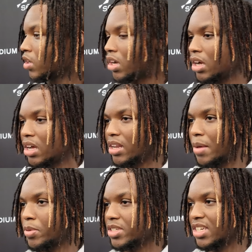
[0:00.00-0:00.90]

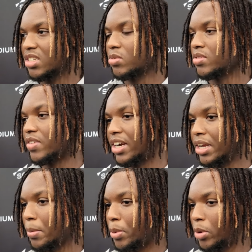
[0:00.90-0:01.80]
That possession was
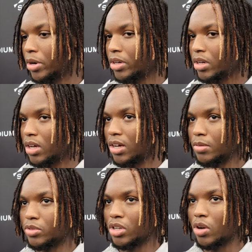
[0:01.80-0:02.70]
very important.
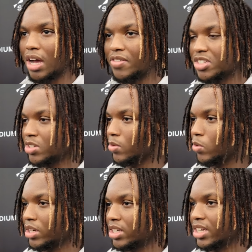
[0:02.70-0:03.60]
You know, obviously we
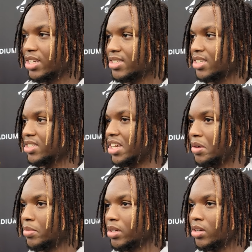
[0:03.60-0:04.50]
wanted to get a
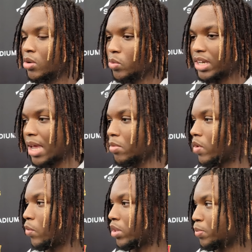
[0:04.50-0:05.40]
touchdown, but we came
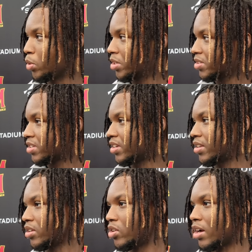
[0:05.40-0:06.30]
away with points.
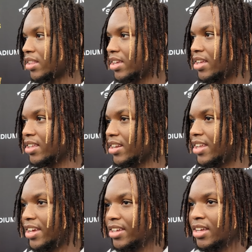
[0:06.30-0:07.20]
And, you know, at the end of the
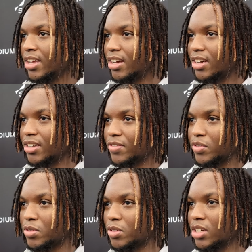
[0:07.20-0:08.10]
day, if
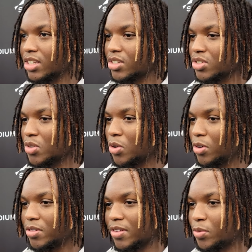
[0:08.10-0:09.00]
you look at the
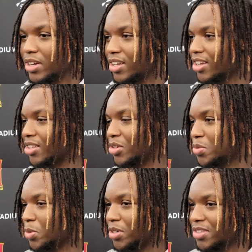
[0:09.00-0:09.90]
score, if we didn't get those
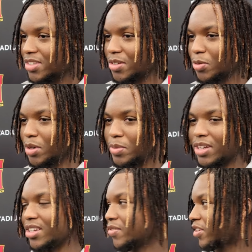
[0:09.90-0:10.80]
points, it would have been
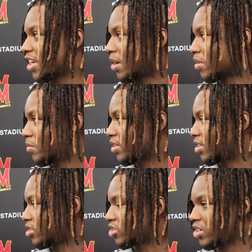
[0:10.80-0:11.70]
a different game coming
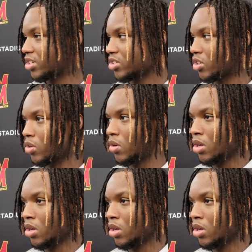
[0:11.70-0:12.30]
down the stretch. So